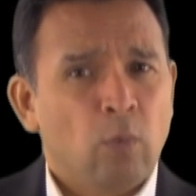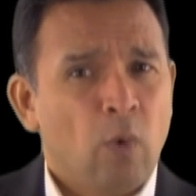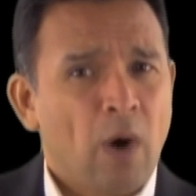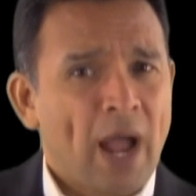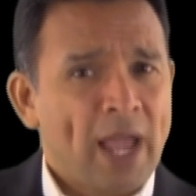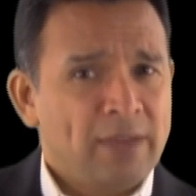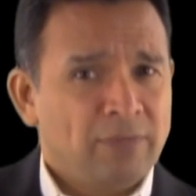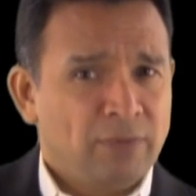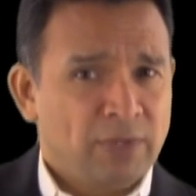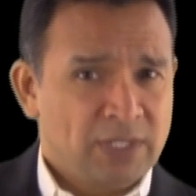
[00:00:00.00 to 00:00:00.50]

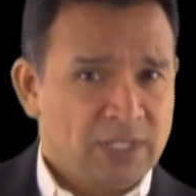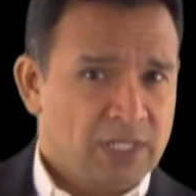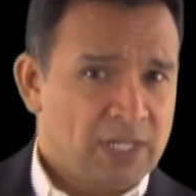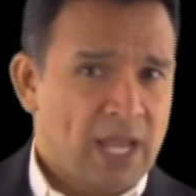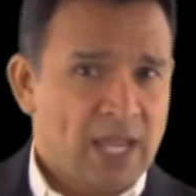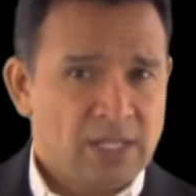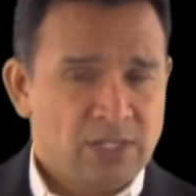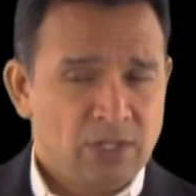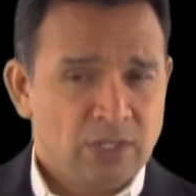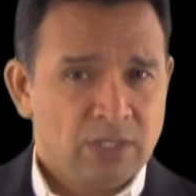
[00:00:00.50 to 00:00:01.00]
wife is an
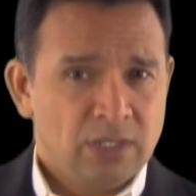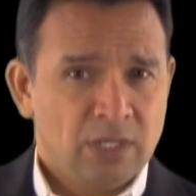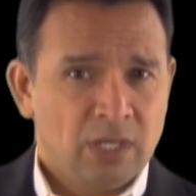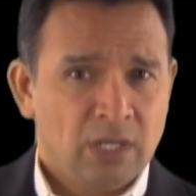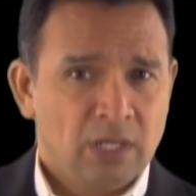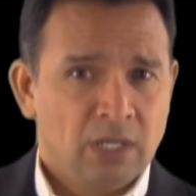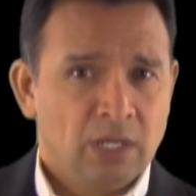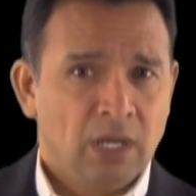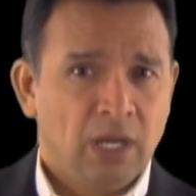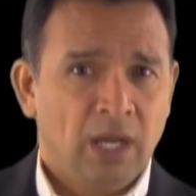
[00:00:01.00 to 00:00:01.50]
agent,
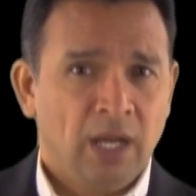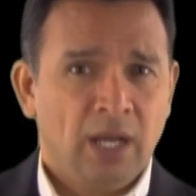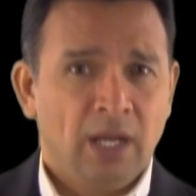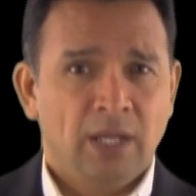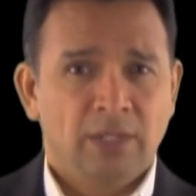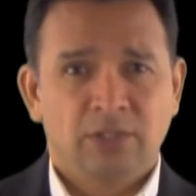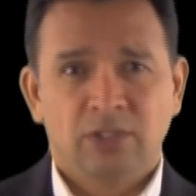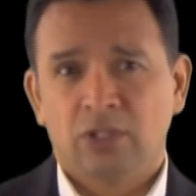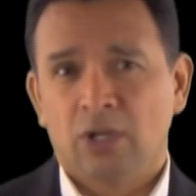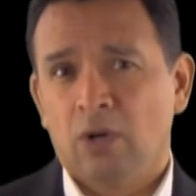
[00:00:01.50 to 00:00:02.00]

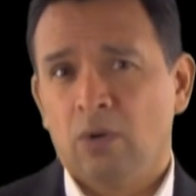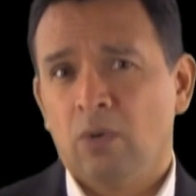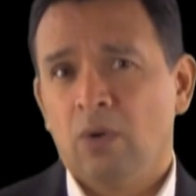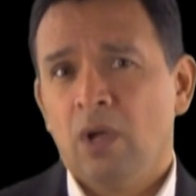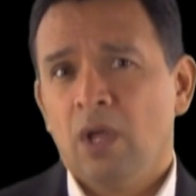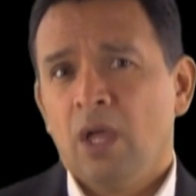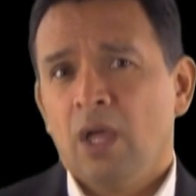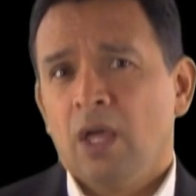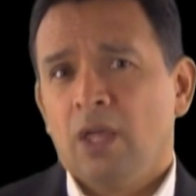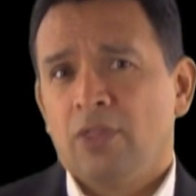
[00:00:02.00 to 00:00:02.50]

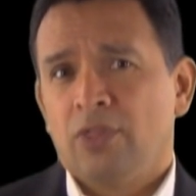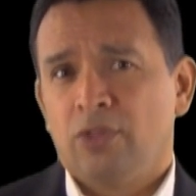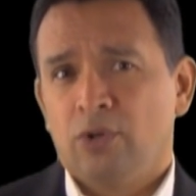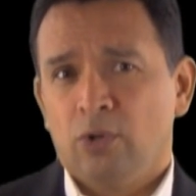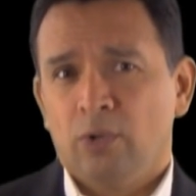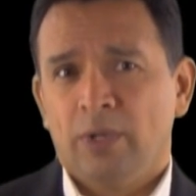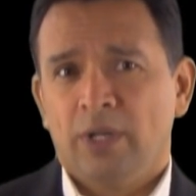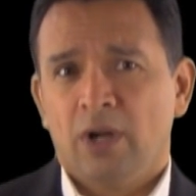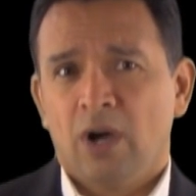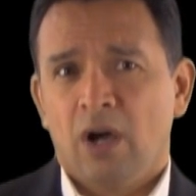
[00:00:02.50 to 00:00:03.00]
so
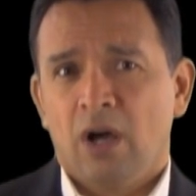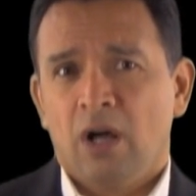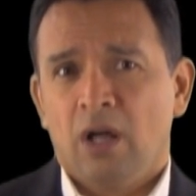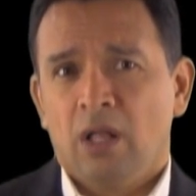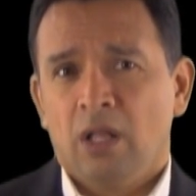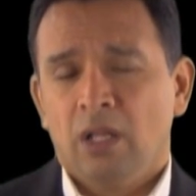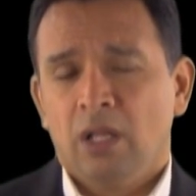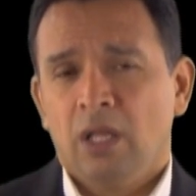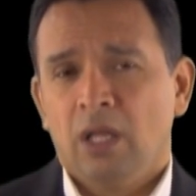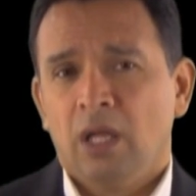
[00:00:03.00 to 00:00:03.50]
through it
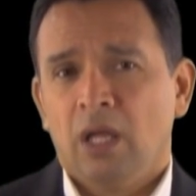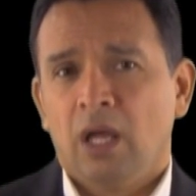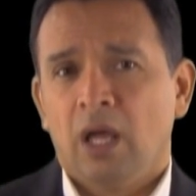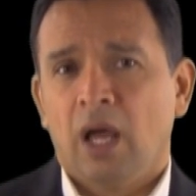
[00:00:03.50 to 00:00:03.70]
all,